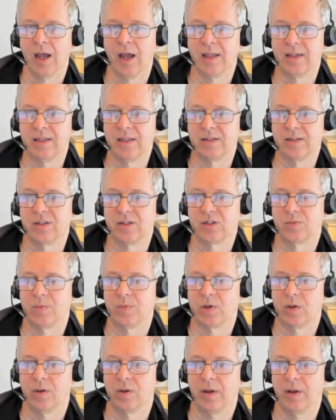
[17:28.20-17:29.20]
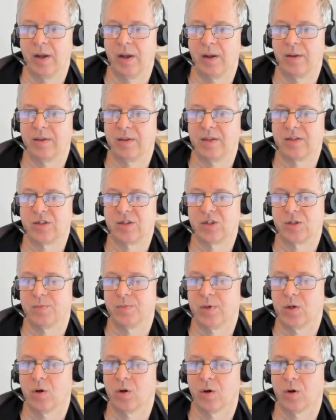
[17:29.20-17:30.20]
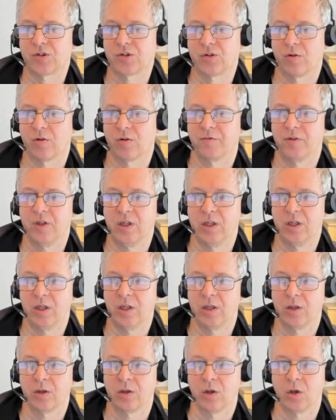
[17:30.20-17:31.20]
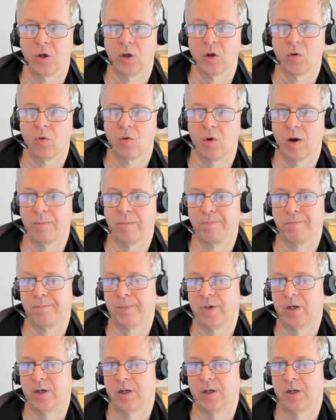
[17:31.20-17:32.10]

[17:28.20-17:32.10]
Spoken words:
And this is because of the Qualcomm